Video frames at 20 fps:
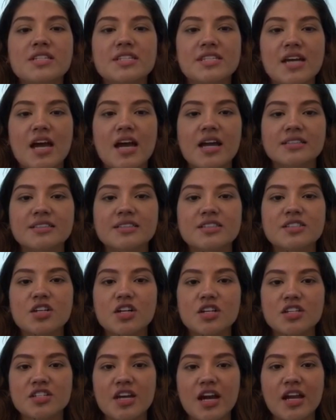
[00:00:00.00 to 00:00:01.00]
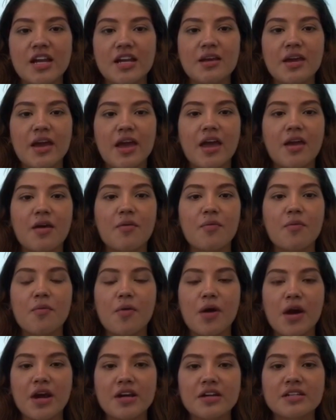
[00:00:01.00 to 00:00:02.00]
and total
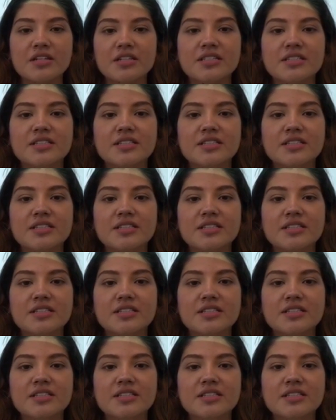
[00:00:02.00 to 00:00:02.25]
where